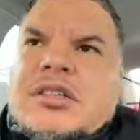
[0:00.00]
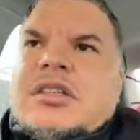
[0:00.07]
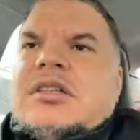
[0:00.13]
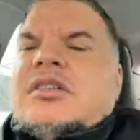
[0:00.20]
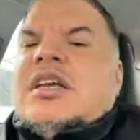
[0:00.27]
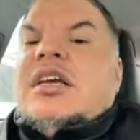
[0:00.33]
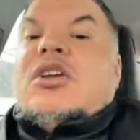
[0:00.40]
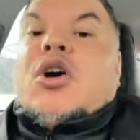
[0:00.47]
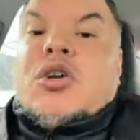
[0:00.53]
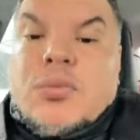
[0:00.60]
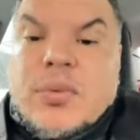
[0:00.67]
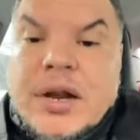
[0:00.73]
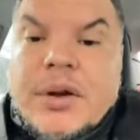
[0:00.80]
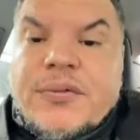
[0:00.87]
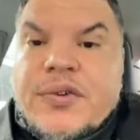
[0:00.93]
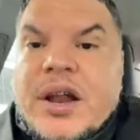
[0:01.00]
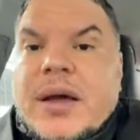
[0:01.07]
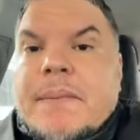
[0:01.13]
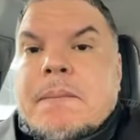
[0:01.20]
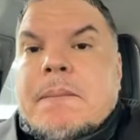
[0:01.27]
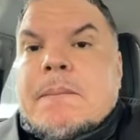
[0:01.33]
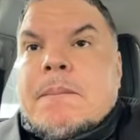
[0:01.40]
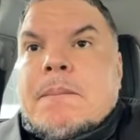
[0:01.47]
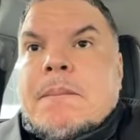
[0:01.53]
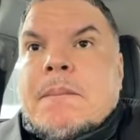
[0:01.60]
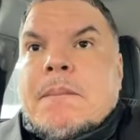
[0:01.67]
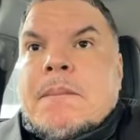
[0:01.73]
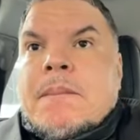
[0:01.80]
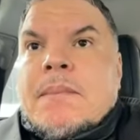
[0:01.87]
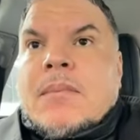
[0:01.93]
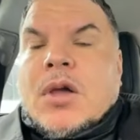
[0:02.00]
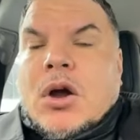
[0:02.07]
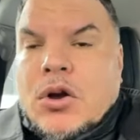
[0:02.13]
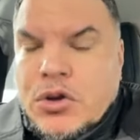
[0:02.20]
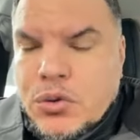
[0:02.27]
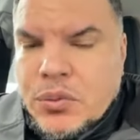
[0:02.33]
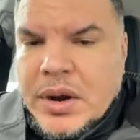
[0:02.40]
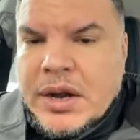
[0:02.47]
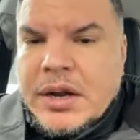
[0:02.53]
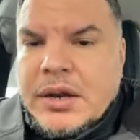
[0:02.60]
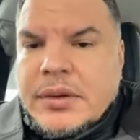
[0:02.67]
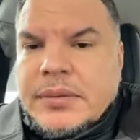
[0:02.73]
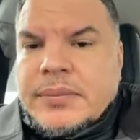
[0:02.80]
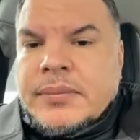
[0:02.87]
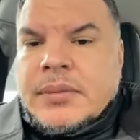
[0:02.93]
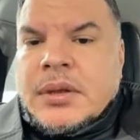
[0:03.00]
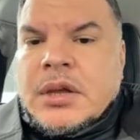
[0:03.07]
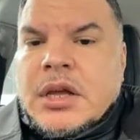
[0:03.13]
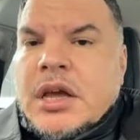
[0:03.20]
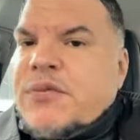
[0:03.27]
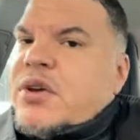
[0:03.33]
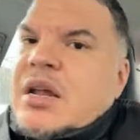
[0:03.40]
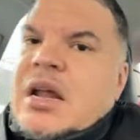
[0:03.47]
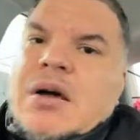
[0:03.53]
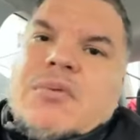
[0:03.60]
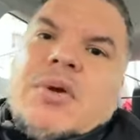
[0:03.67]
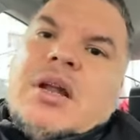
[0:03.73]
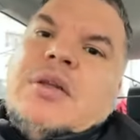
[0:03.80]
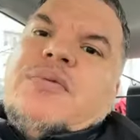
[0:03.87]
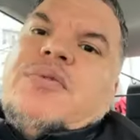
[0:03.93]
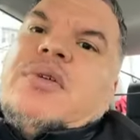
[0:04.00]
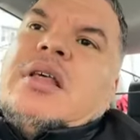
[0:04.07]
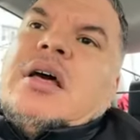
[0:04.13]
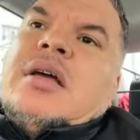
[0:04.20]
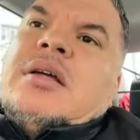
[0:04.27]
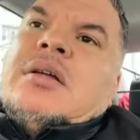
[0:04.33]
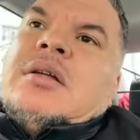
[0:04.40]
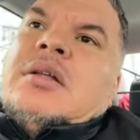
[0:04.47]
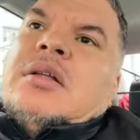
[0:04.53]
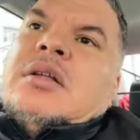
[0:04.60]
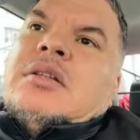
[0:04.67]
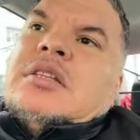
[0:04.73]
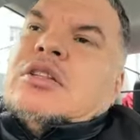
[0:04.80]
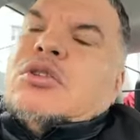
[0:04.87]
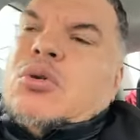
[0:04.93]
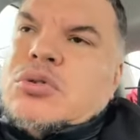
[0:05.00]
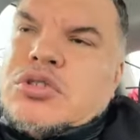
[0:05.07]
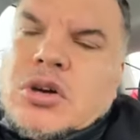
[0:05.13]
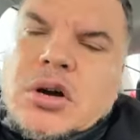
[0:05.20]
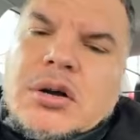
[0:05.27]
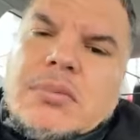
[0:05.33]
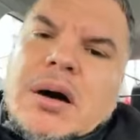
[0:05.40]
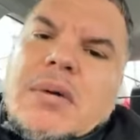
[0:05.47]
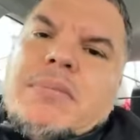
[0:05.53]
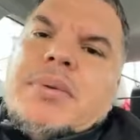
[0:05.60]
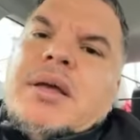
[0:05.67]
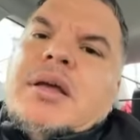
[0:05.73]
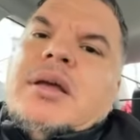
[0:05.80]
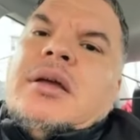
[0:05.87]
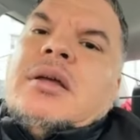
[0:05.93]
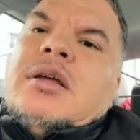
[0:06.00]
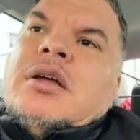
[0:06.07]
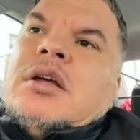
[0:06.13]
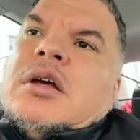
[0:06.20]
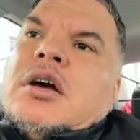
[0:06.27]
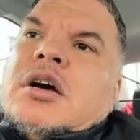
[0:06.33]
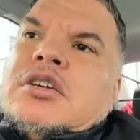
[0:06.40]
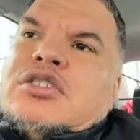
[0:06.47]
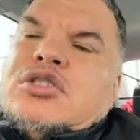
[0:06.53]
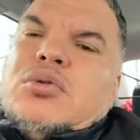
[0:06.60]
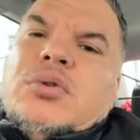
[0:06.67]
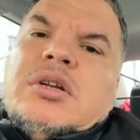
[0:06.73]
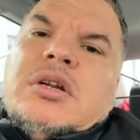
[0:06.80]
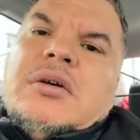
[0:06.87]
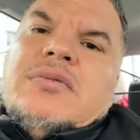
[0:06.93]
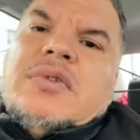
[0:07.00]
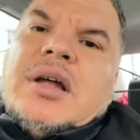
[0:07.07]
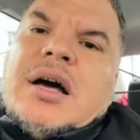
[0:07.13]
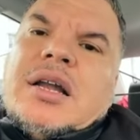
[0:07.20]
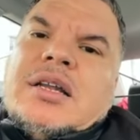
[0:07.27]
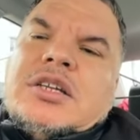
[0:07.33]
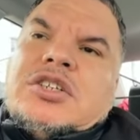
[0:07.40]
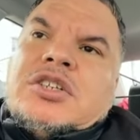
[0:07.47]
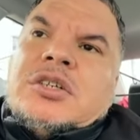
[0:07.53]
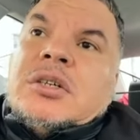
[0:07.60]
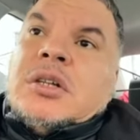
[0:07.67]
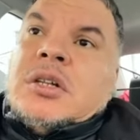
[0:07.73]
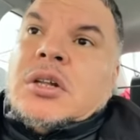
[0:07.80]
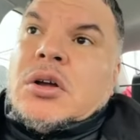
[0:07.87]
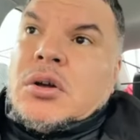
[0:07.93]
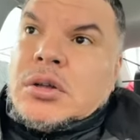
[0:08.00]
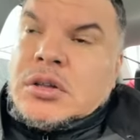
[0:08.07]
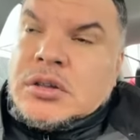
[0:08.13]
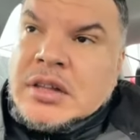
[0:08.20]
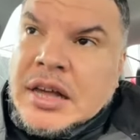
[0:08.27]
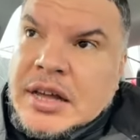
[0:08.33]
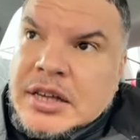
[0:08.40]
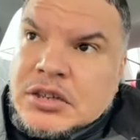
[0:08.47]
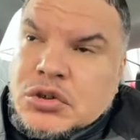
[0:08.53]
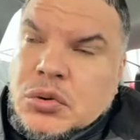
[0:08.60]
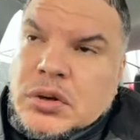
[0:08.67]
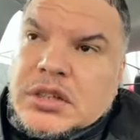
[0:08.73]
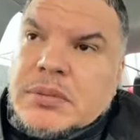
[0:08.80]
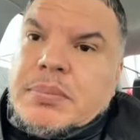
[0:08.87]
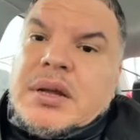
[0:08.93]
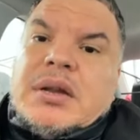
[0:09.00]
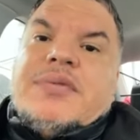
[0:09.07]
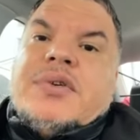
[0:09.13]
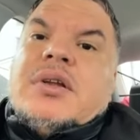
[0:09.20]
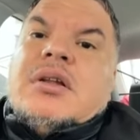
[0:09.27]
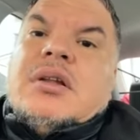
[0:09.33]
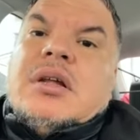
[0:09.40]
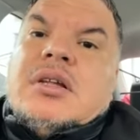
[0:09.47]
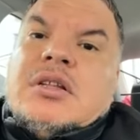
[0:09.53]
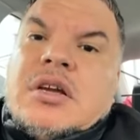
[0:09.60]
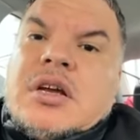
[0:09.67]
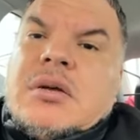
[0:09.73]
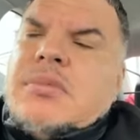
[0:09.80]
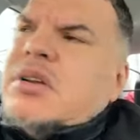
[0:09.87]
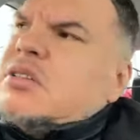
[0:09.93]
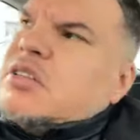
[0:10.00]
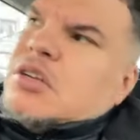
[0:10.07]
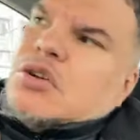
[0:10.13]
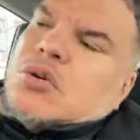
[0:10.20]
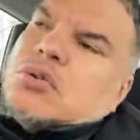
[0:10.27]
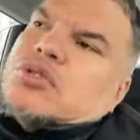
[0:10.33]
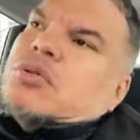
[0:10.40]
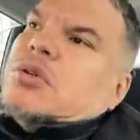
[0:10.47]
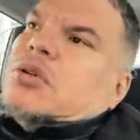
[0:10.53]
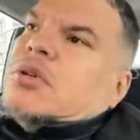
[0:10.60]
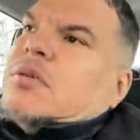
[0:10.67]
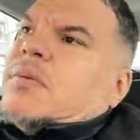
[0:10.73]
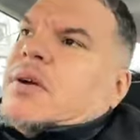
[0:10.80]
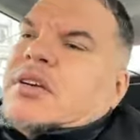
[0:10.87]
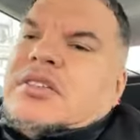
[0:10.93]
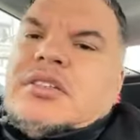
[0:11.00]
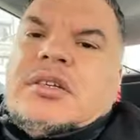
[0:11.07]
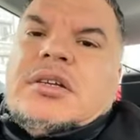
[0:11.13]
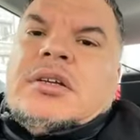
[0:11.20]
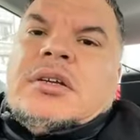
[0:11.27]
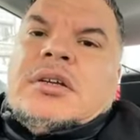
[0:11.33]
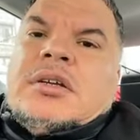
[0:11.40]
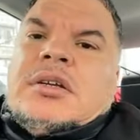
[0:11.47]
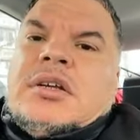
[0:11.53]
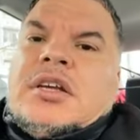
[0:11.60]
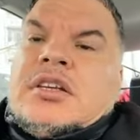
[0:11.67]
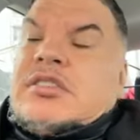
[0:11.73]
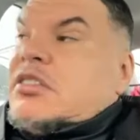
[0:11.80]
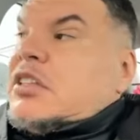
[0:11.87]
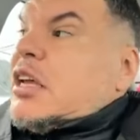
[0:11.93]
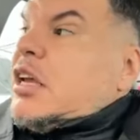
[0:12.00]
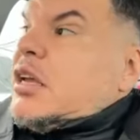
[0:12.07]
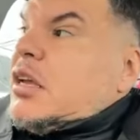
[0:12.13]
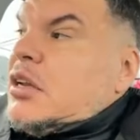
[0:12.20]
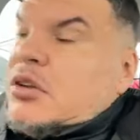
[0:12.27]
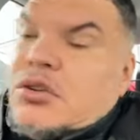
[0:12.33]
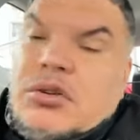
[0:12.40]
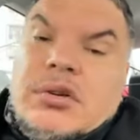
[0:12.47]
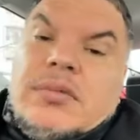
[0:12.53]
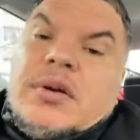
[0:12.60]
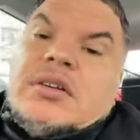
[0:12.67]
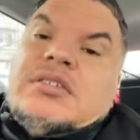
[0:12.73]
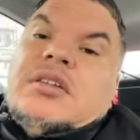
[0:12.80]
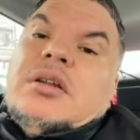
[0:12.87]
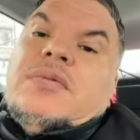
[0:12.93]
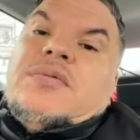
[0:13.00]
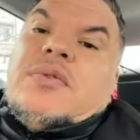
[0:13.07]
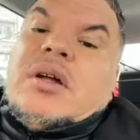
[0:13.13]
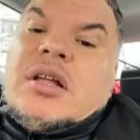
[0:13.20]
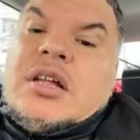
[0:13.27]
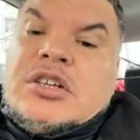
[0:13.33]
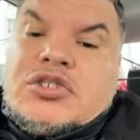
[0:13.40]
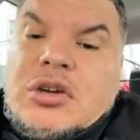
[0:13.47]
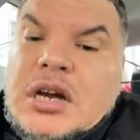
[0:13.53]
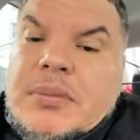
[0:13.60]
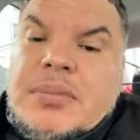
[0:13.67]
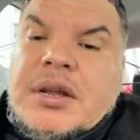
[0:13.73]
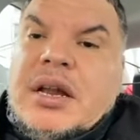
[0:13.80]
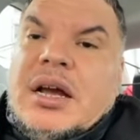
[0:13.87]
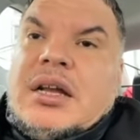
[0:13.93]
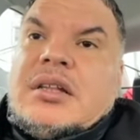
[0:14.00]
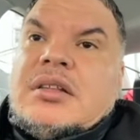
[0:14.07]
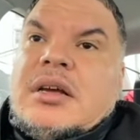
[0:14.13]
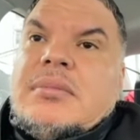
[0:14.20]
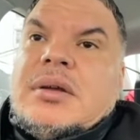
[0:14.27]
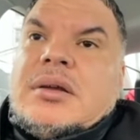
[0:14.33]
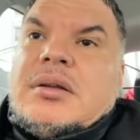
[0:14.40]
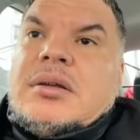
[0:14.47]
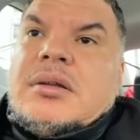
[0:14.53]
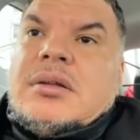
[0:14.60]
in the deen. Are you ready for that? Are you ready? If you're not ready for that, then don't talk about being a student of knowledge that is going to benefit the community. Go to a university and stay in the university front and try to be an academic.